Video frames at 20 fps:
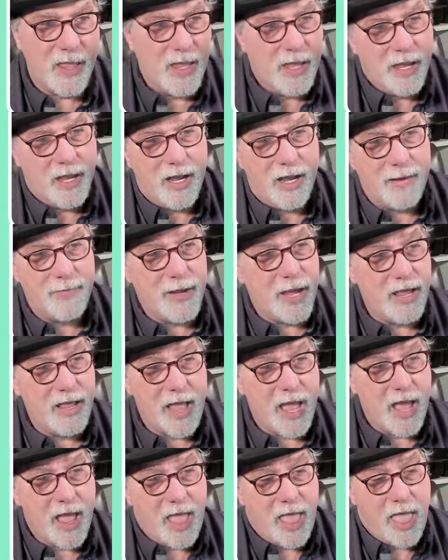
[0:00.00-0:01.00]

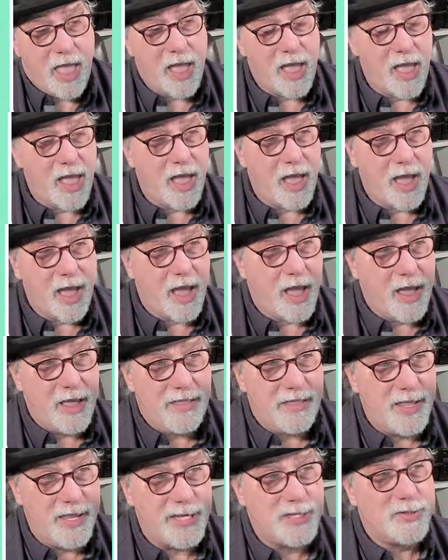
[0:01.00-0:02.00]
I
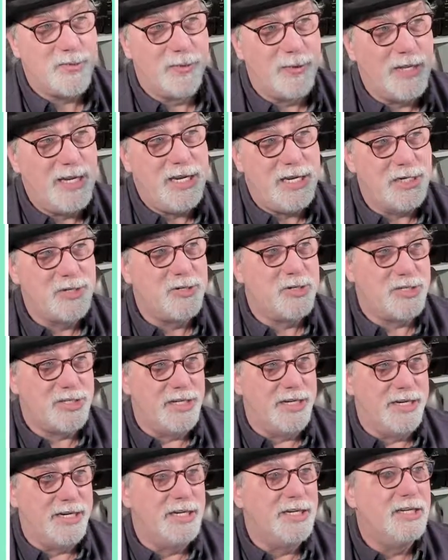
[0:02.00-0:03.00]
think it's really
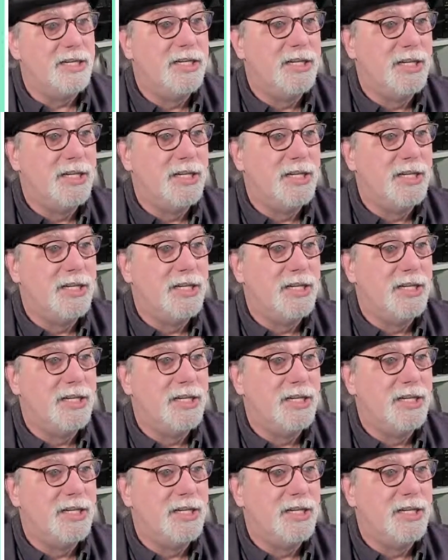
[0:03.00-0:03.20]
interesting,